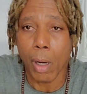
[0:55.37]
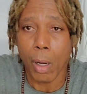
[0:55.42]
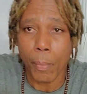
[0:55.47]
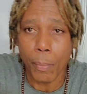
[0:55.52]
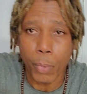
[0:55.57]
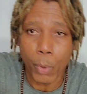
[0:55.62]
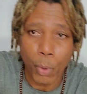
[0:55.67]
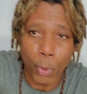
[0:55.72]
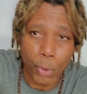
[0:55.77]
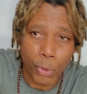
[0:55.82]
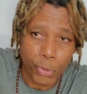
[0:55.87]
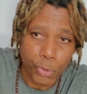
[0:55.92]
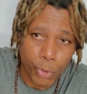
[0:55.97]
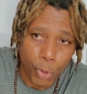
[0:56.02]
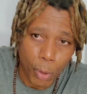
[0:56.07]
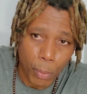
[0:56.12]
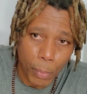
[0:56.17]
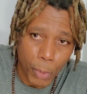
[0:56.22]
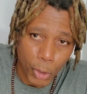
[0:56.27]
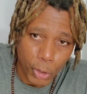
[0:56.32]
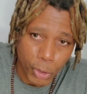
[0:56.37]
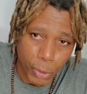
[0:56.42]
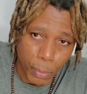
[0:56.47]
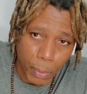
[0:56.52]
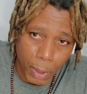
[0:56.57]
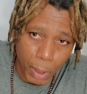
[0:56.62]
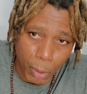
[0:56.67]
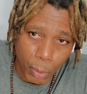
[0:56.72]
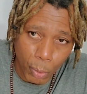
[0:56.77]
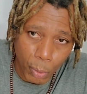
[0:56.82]
up goes your
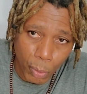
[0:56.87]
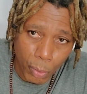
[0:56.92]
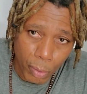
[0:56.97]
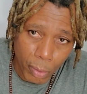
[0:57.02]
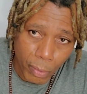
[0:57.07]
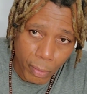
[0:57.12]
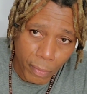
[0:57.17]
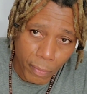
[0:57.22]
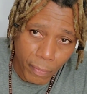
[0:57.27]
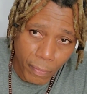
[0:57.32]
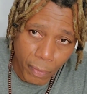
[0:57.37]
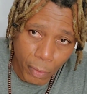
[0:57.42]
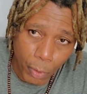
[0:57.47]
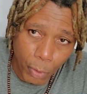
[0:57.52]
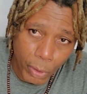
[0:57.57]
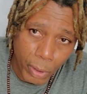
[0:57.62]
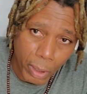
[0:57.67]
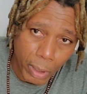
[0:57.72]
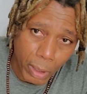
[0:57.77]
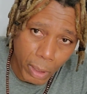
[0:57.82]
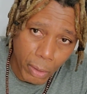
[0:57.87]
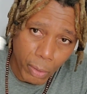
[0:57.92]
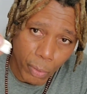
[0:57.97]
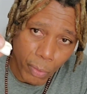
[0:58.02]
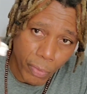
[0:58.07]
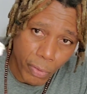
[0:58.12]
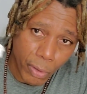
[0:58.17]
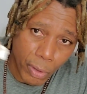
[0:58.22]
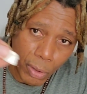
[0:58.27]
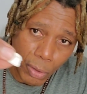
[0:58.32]
marshmallow floating
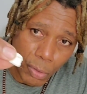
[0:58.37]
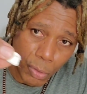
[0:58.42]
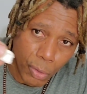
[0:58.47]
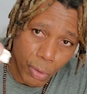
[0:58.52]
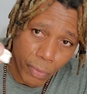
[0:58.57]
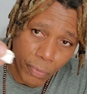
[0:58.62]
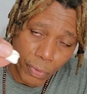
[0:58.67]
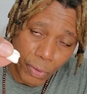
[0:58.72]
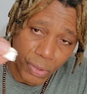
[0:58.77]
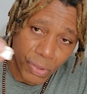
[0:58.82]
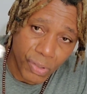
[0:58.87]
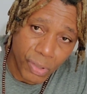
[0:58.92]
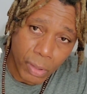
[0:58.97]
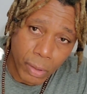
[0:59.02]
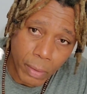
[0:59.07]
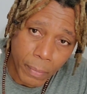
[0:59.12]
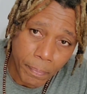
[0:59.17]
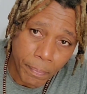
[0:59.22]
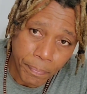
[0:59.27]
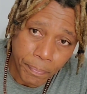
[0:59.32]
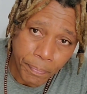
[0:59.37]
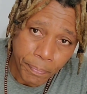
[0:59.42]
on the surface.